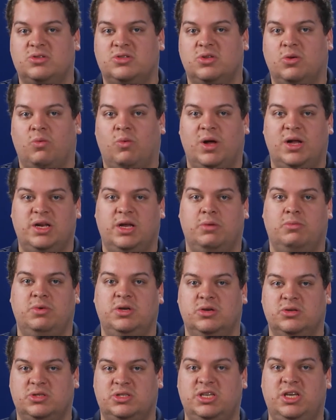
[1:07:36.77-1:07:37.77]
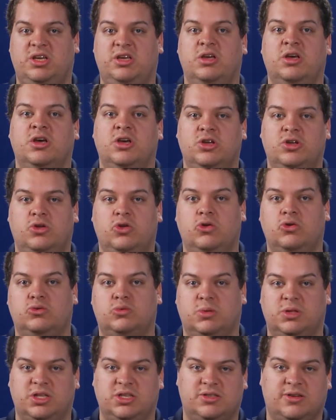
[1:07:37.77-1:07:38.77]
the one that we'll see used
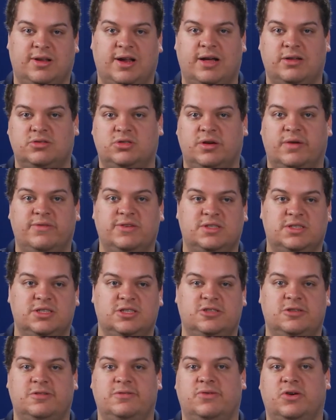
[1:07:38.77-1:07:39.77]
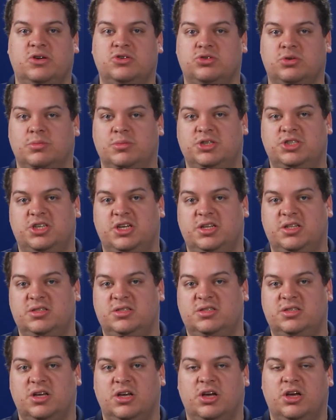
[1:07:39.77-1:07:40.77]
with these cloud services and the virtual machines,